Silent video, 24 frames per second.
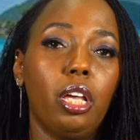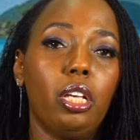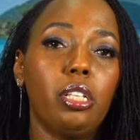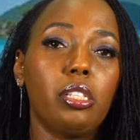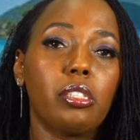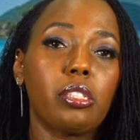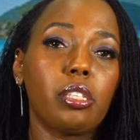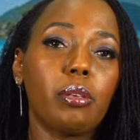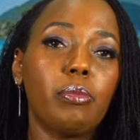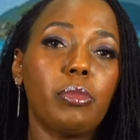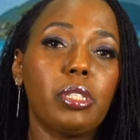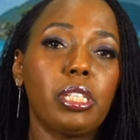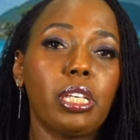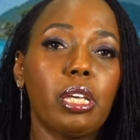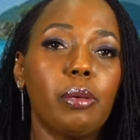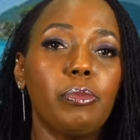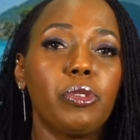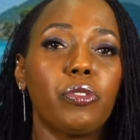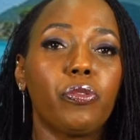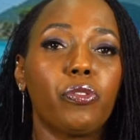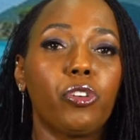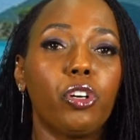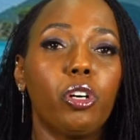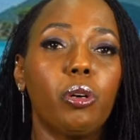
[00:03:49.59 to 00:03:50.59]

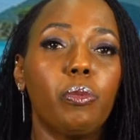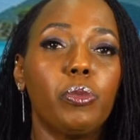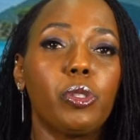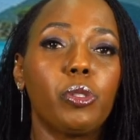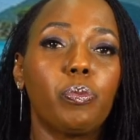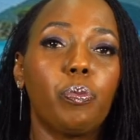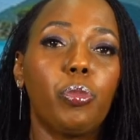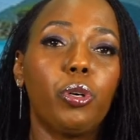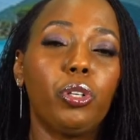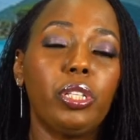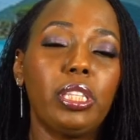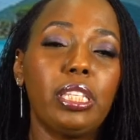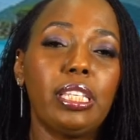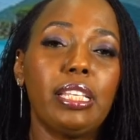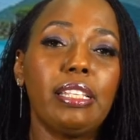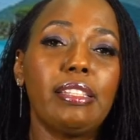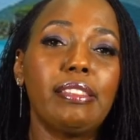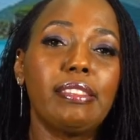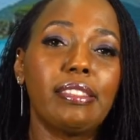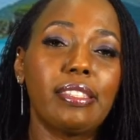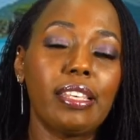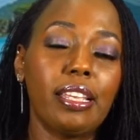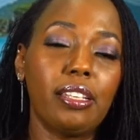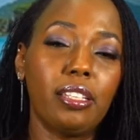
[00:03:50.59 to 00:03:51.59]
sometimes firms put the
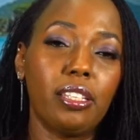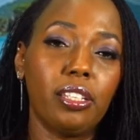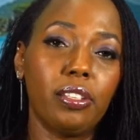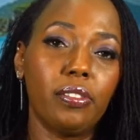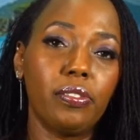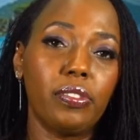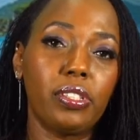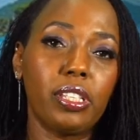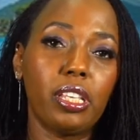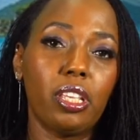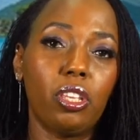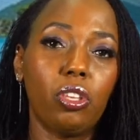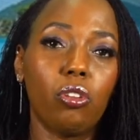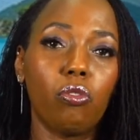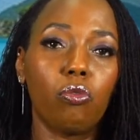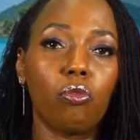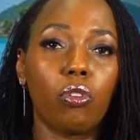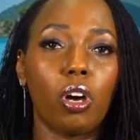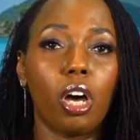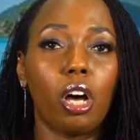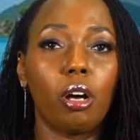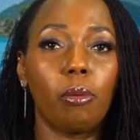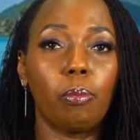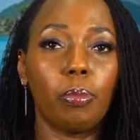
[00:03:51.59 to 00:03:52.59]
incentives in the
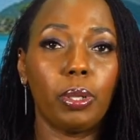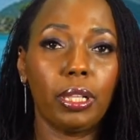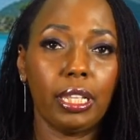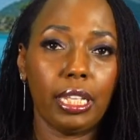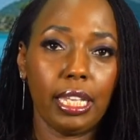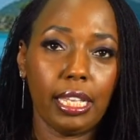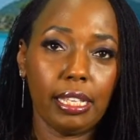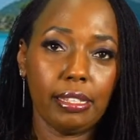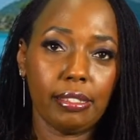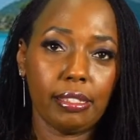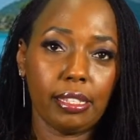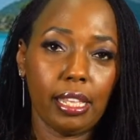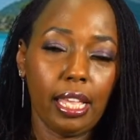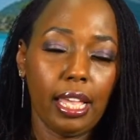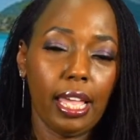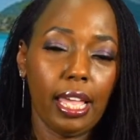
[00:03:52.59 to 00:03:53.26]
wrong place.